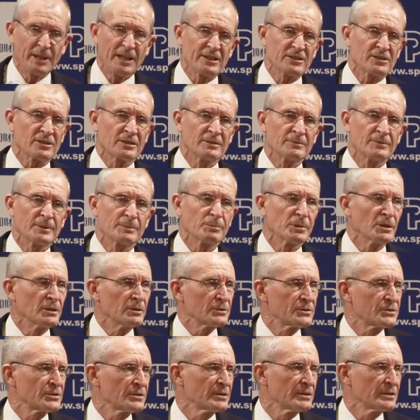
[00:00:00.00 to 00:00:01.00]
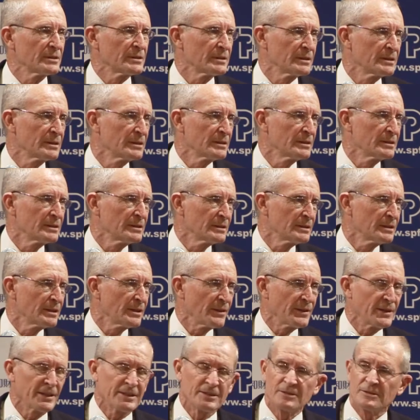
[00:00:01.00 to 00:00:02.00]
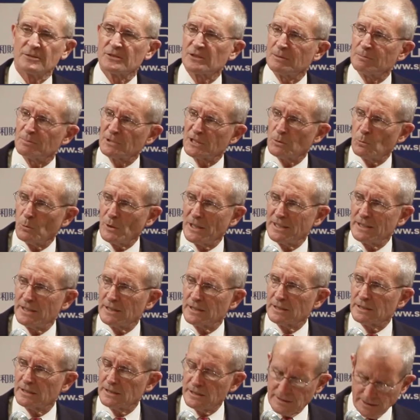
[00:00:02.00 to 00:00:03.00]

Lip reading: positive approach than simply waiting